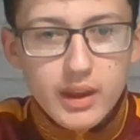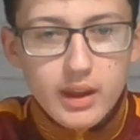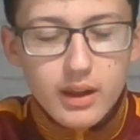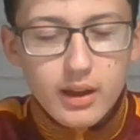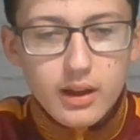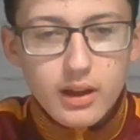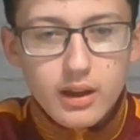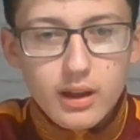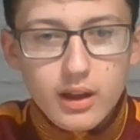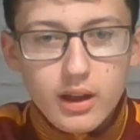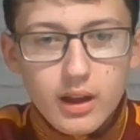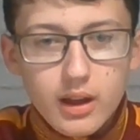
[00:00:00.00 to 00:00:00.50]

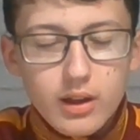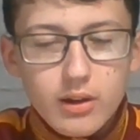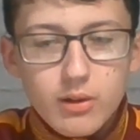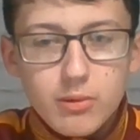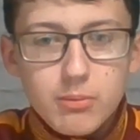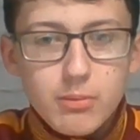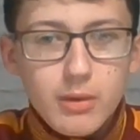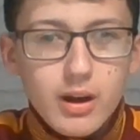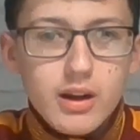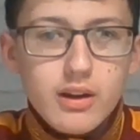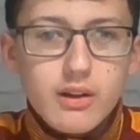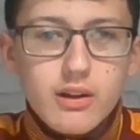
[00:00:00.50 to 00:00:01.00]
it don't matter.
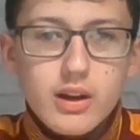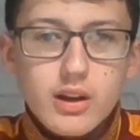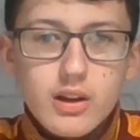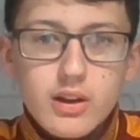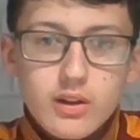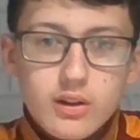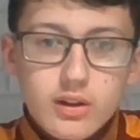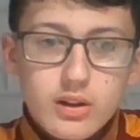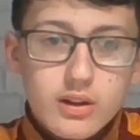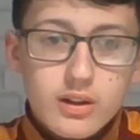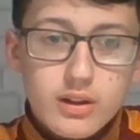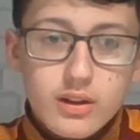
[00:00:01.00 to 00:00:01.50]

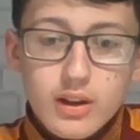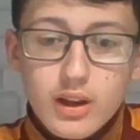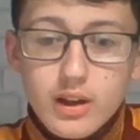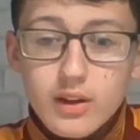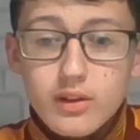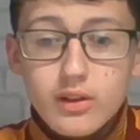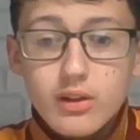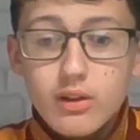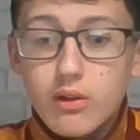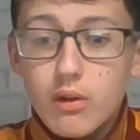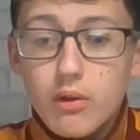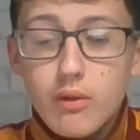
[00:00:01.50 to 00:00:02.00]
It's still a
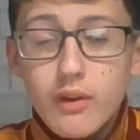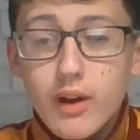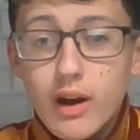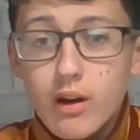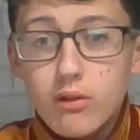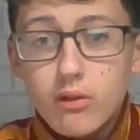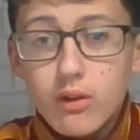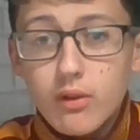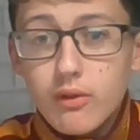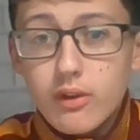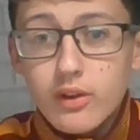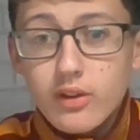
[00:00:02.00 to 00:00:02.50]
foul if it's
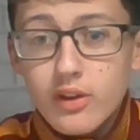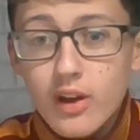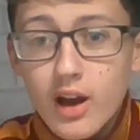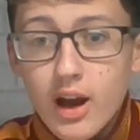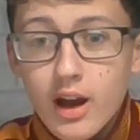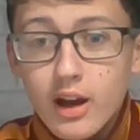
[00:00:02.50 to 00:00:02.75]
high.